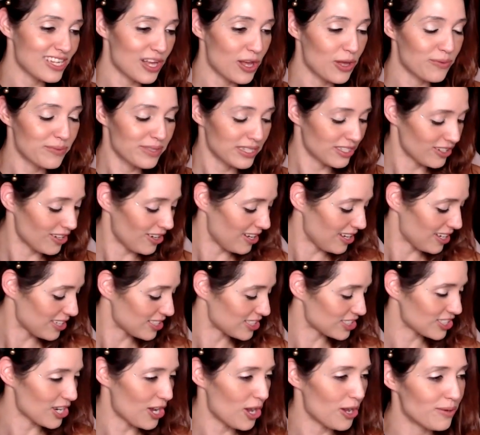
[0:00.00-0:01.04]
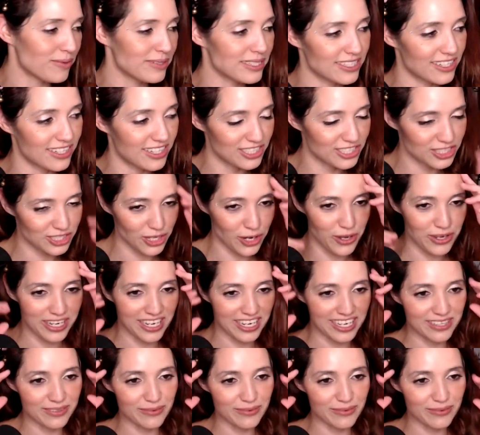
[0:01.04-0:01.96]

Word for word: Oh my gosh. Oh my gosh. Okay,